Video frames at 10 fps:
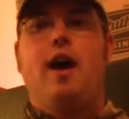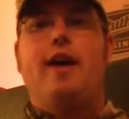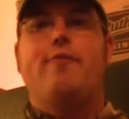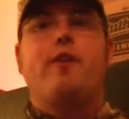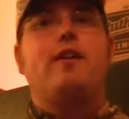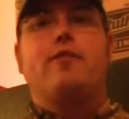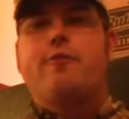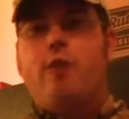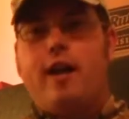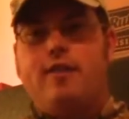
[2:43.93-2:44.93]
a friend of a
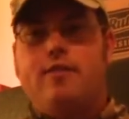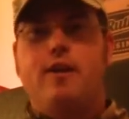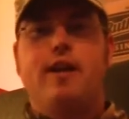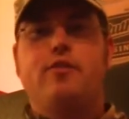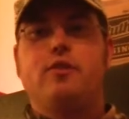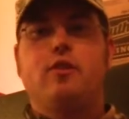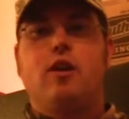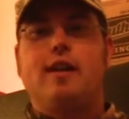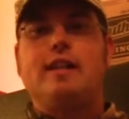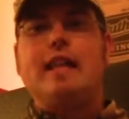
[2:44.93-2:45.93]
friend, so I guess you can
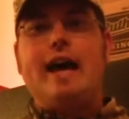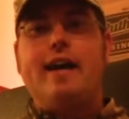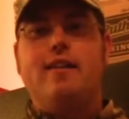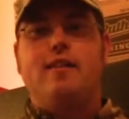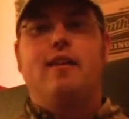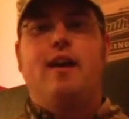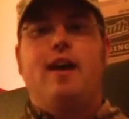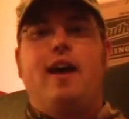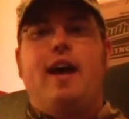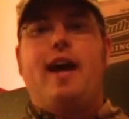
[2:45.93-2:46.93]
call it a client.
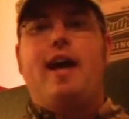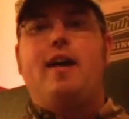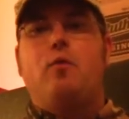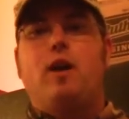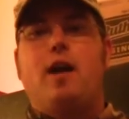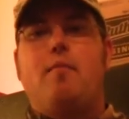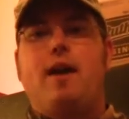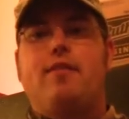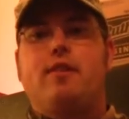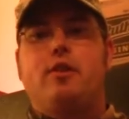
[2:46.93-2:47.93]
And what I'm
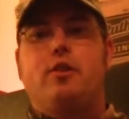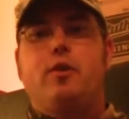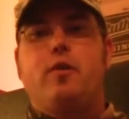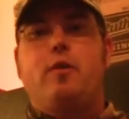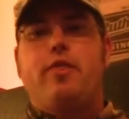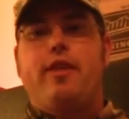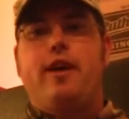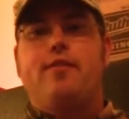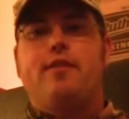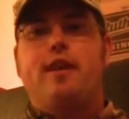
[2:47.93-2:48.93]
basically doing with
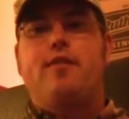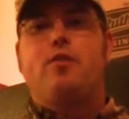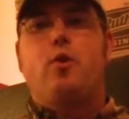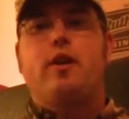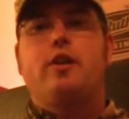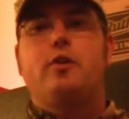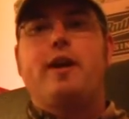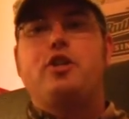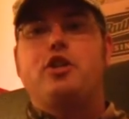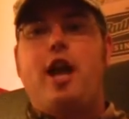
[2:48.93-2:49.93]
this is going to do
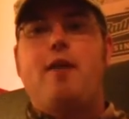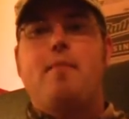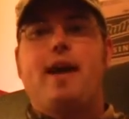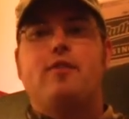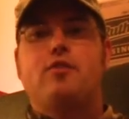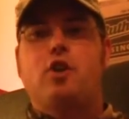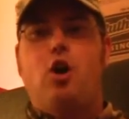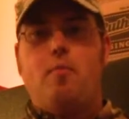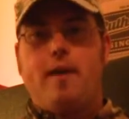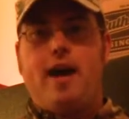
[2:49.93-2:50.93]
a JMeck
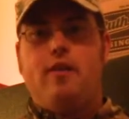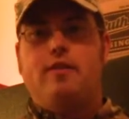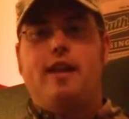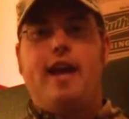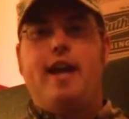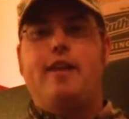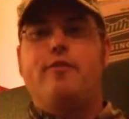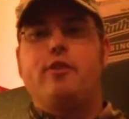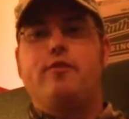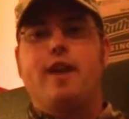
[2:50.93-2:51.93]
scope mount. And
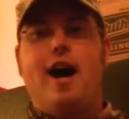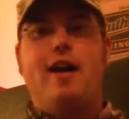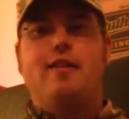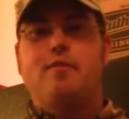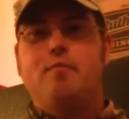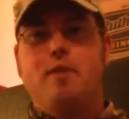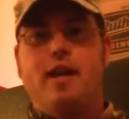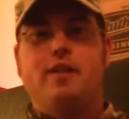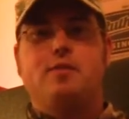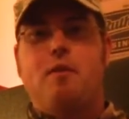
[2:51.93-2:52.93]
if you've not been
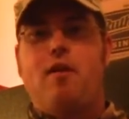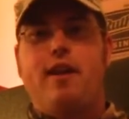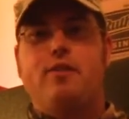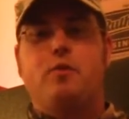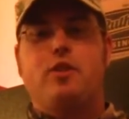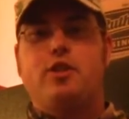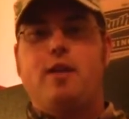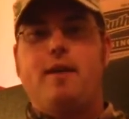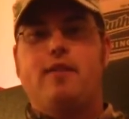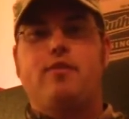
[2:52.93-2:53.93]
experienced with the
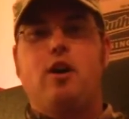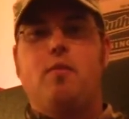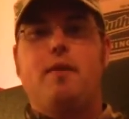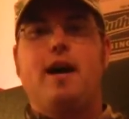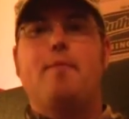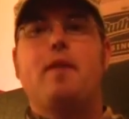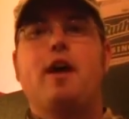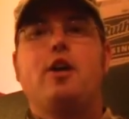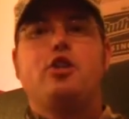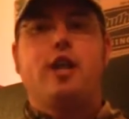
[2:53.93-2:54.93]
JMeck scope mount,
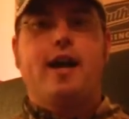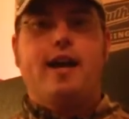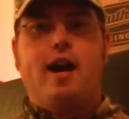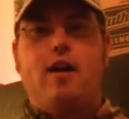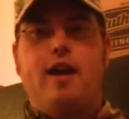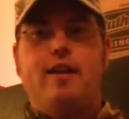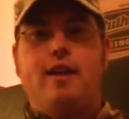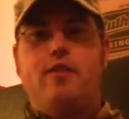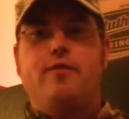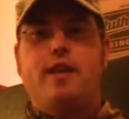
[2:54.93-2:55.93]
check out
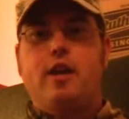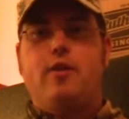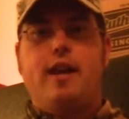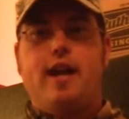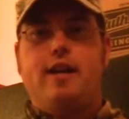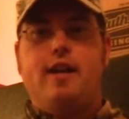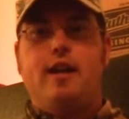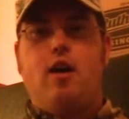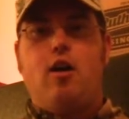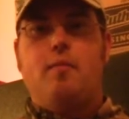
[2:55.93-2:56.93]
another video that I
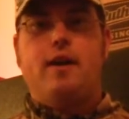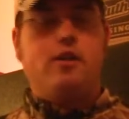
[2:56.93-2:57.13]
did on my